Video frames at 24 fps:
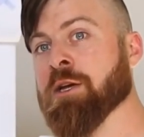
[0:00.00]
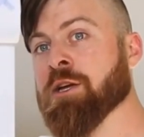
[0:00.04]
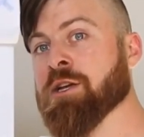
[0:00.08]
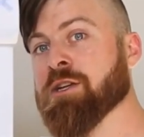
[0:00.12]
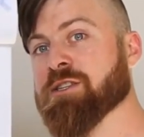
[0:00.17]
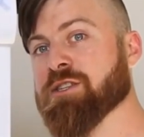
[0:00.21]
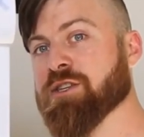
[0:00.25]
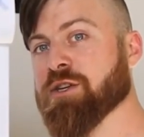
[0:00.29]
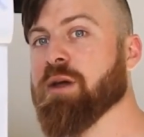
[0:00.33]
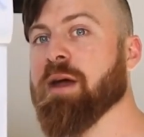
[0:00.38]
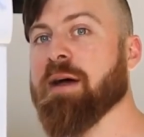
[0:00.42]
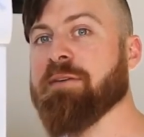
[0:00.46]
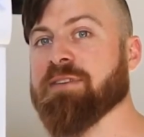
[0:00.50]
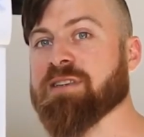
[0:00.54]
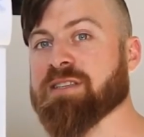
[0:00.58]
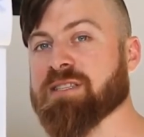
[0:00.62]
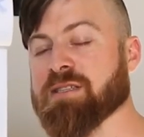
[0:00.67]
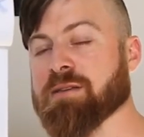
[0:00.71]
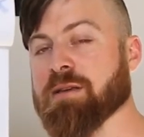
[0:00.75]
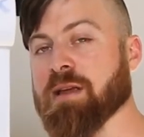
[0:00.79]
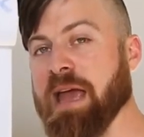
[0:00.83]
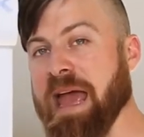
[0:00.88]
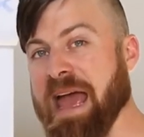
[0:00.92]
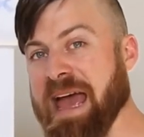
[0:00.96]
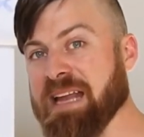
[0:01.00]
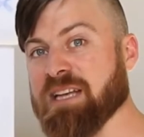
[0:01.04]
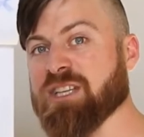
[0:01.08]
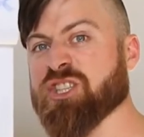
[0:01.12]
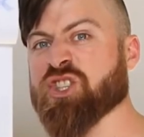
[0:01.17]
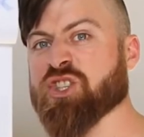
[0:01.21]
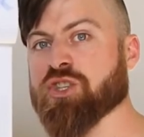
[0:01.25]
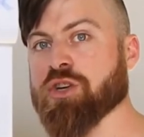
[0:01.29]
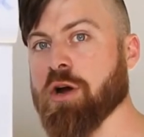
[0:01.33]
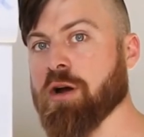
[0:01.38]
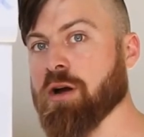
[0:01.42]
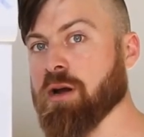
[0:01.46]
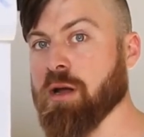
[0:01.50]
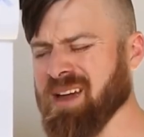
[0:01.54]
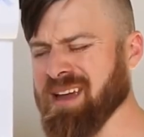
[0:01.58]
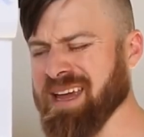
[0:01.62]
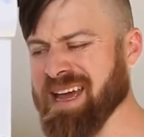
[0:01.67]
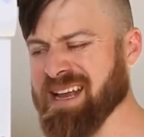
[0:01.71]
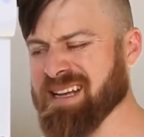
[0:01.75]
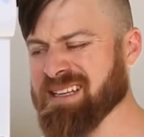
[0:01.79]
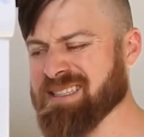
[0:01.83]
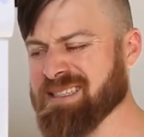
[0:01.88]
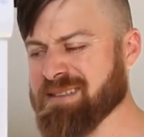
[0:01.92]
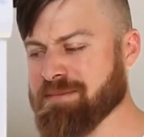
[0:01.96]
so you have a head start
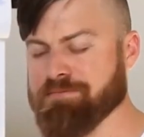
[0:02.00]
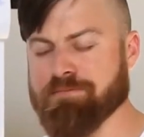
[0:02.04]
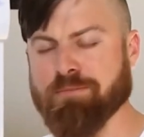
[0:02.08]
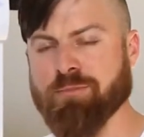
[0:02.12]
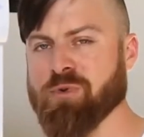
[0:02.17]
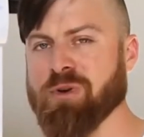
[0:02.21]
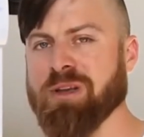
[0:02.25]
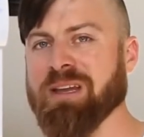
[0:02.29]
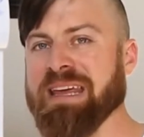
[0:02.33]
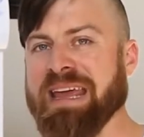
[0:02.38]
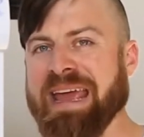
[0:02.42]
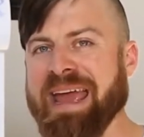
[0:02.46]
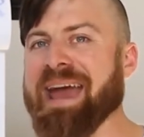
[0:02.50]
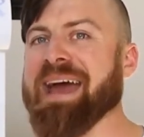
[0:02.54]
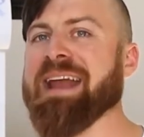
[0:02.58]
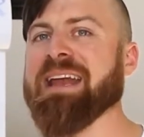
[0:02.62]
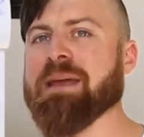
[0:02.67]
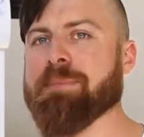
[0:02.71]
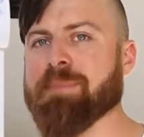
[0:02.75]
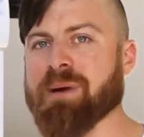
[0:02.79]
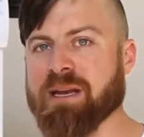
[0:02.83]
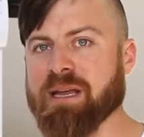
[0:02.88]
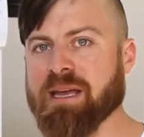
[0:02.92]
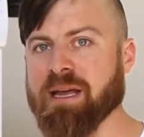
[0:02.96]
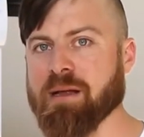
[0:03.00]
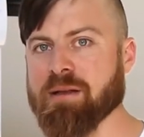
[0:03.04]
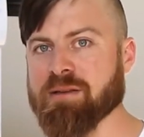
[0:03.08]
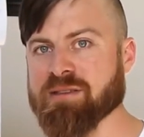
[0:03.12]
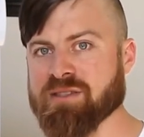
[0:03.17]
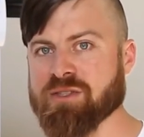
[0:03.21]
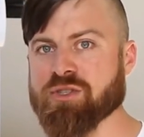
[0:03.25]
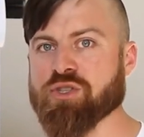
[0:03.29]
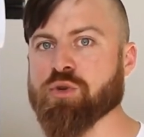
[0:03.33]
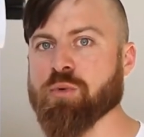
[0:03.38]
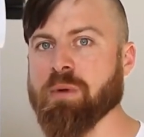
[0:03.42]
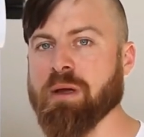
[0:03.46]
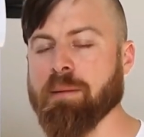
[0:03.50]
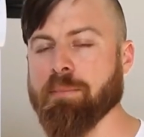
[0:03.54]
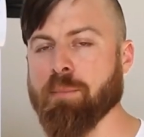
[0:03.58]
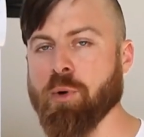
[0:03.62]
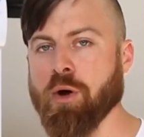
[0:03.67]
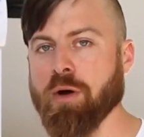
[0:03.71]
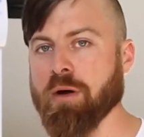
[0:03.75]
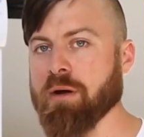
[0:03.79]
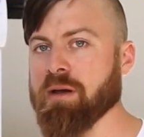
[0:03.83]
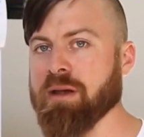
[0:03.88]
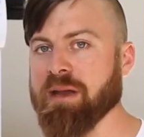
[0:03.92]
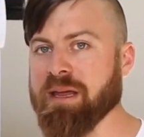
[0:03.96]
against really anybody else doing
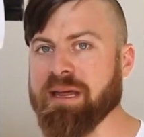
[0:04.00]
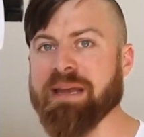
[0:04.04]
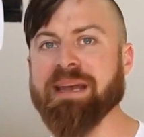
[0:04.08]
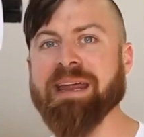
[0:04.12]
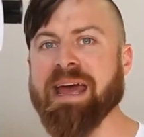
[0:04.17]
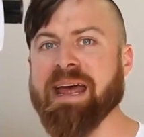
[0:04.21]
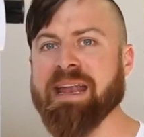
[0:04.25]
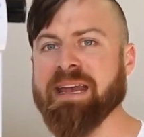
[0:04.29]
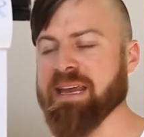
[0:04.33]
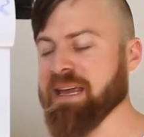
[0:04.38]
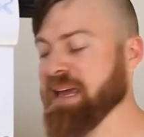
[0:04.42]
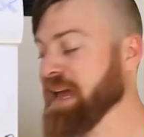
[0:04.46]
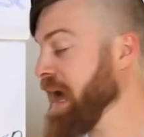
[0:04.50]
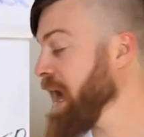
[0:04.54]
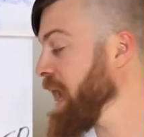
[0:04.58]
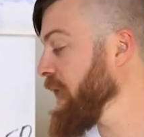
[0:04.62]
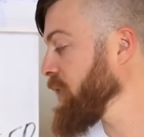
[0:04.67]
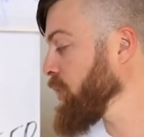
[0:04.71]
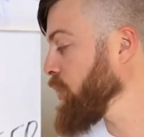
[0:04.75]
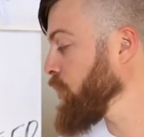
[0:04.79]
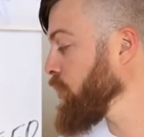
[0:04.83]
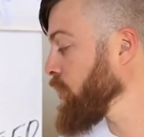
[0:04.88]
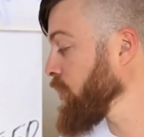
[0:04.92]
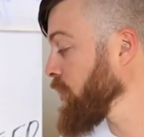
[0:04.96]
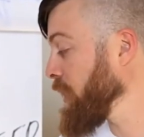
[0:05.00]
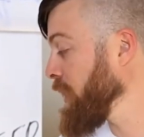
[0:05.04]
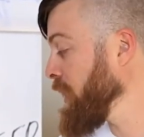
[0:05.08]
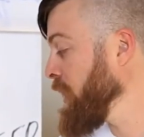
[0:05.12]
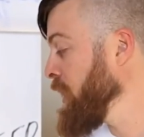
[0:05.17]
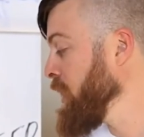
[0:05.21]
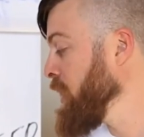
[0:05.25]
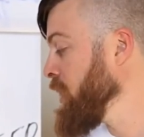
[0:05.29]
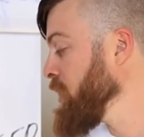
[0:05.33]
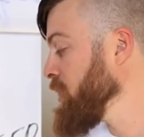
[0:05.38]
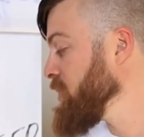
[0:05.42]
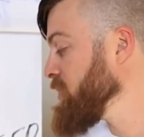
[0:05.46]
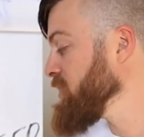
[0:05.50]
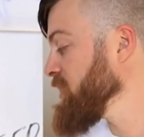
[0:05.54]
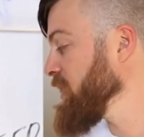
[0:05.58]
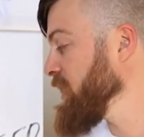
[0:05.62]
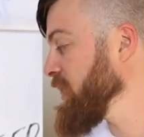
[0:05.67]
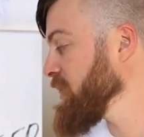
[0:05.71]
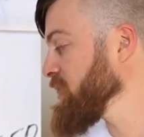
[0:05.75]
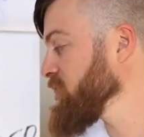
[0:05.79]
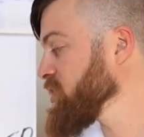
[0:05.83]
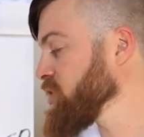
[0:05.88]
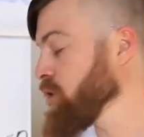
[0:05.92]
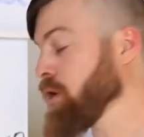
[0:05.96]
marketing in any category to
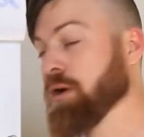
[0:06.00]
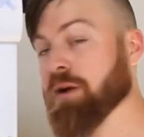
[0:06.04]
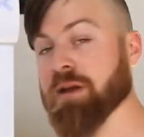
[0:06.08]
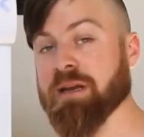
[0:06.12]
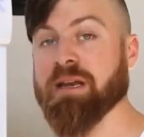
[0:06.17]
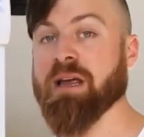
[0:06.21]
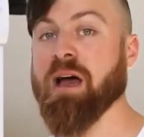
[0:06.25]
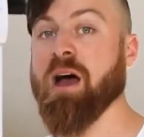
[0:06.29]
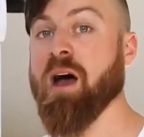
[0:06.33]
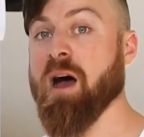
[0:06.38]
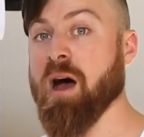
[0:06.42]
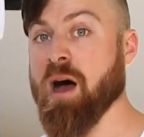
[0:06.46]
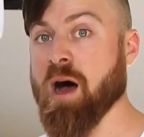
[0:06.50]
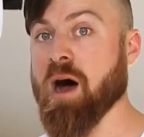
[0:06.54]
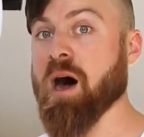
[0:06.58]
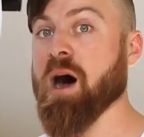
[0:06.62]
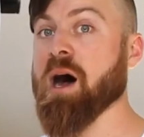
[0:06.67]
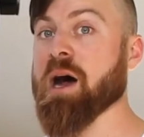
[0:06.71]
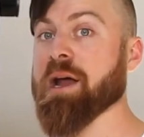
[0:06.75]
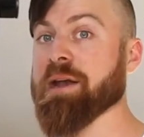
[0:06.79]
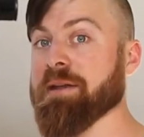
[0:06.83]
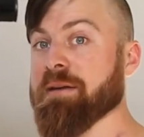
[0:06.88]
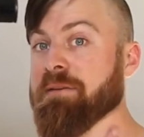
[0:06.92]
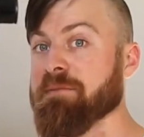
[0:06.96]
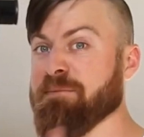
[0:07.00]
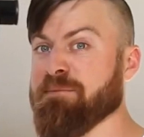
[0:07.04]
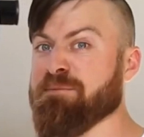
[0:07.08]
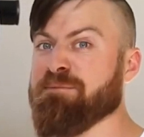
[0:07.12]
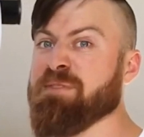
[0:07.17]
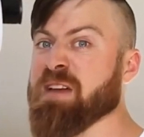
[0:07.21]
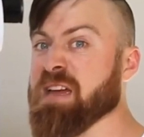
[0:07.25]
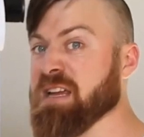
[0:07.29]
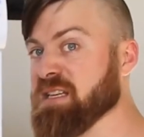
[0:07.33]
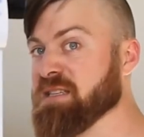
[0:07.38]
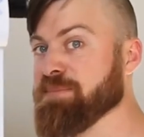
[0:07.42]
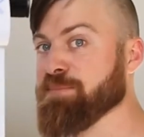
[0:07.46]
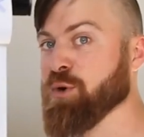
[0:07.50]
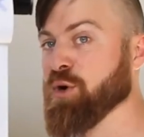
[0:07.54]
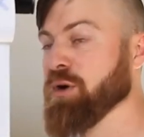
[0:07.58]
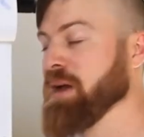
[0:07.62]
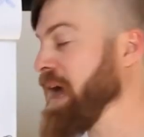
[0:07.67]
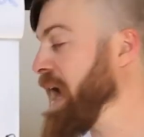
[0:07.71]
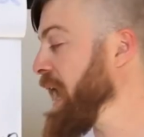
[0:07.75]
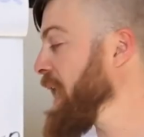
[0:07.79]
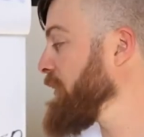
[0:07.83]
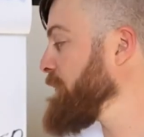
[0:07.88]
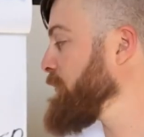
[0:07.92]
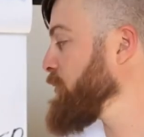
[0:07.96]
get started on Facebook
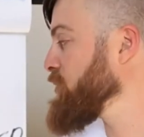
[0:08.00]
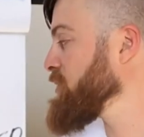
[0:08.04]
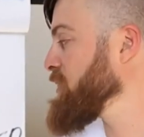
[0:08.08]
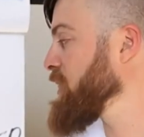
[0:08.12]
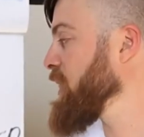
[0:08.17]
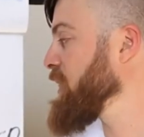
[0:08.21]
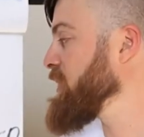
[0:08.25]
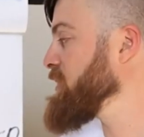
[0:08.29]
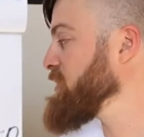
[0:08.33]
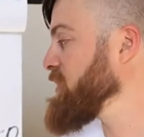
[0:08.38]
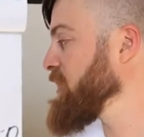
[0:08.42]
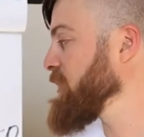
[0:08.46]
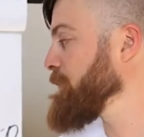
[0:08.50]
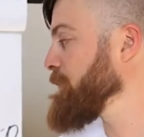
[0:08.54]
advertising.